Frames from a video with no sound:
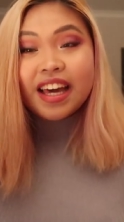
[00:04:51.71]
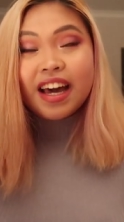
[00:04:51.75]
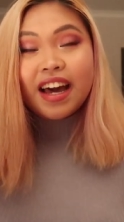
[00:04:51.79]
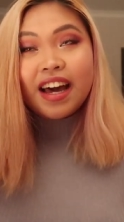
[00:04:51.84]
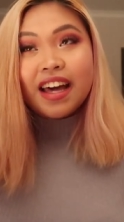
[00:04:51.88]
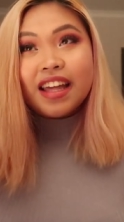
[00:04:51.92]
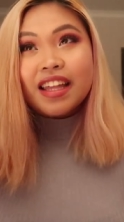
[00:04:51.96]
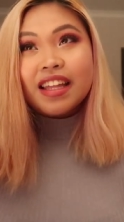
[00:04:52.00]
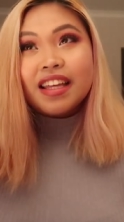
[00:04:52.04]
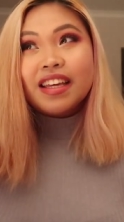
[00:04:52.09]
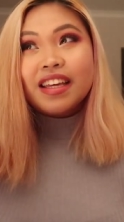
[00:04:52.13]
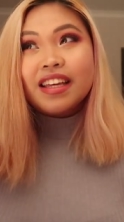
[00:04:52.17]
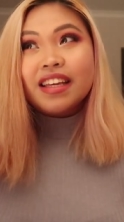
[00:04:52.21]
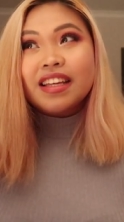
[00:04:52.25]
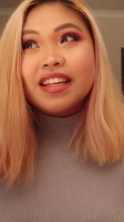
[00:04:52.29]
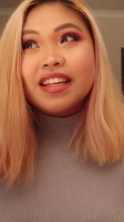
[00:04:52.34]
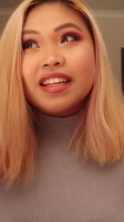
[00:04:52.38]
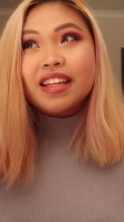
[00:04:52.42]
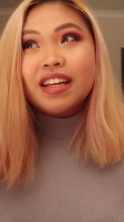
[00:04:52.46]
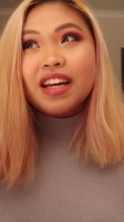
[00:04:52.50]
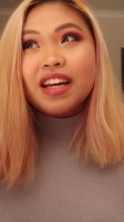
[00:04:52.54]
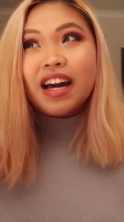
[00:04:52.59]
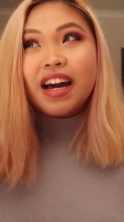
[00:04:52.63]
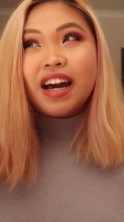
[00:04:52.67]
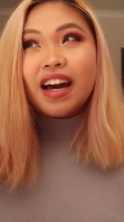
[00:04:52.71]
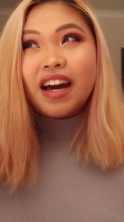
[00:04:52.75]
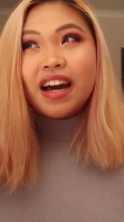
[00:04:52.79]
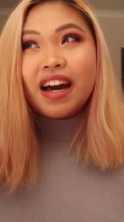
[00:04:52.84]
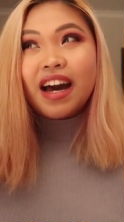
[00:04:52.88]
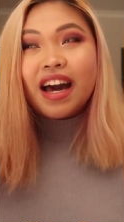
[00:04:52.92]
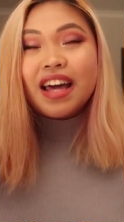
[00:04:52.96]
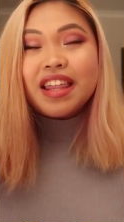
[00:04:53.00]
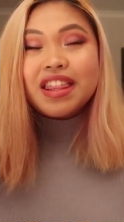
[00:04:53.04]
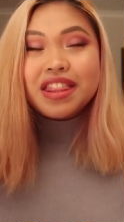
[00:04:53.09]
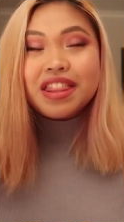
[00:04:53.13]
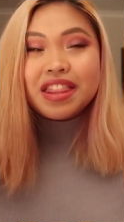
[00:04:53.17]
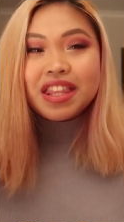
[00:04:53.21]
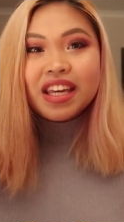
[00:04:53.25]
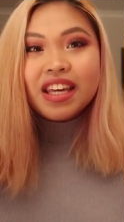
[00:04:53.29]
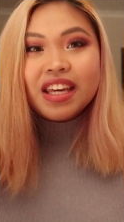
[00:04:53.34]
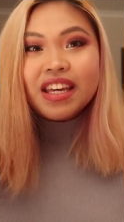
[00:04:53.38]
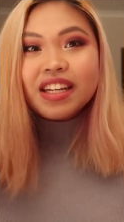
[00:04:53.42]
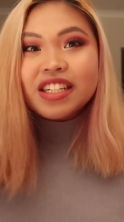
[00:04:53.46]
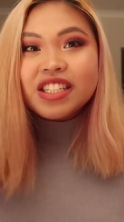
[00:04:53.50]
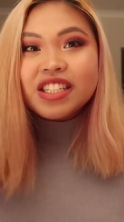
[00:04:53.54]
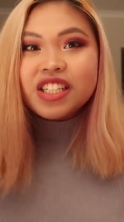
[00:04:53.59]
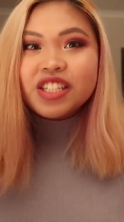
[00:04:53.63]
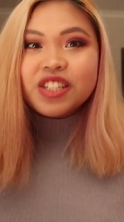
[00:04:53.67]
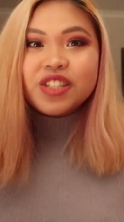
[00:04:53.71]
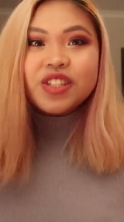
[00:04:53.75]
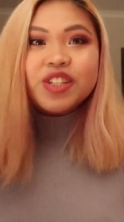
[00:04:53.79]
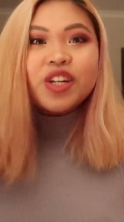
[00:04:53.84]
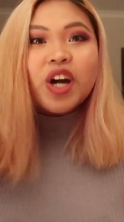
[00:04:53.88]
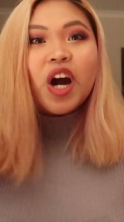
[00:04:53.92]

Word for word: I I think dinner